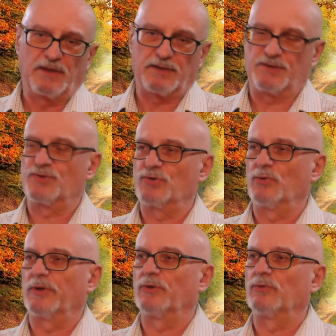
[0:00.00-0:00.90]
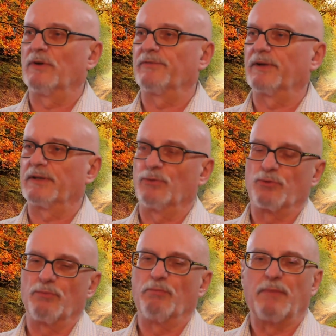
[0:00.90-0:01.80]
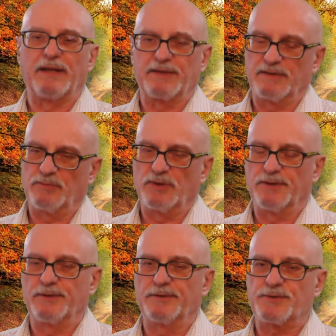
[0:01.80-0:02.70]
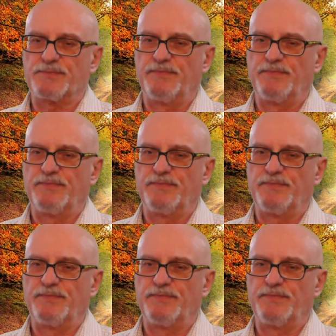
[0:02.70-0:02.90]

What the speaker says: This is going to affect our mental abilities,